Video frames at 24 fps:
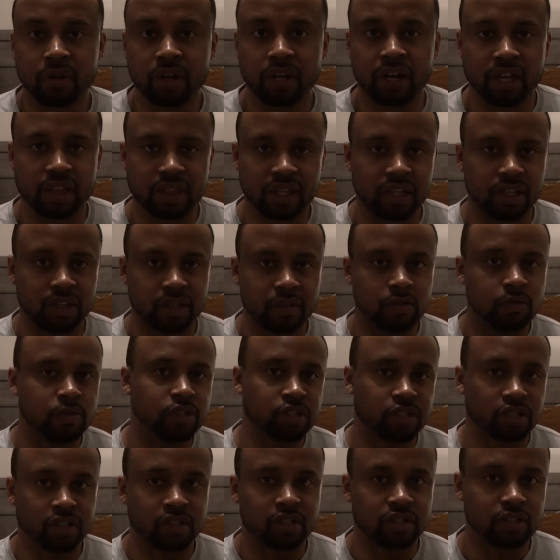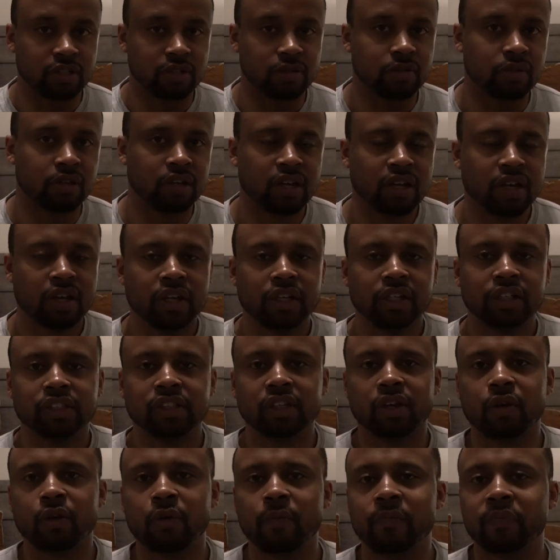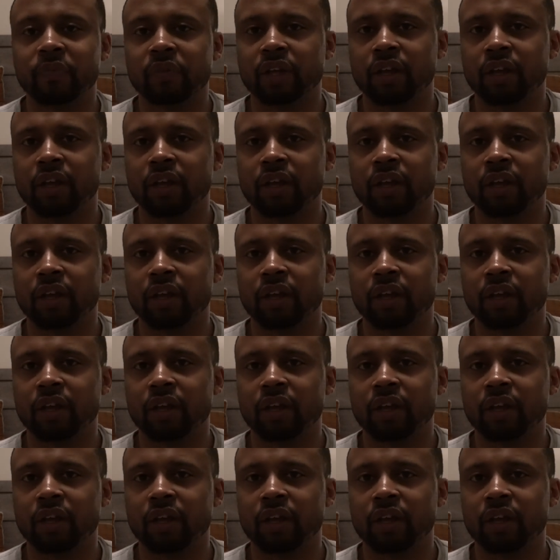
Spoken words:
and I think you should too. So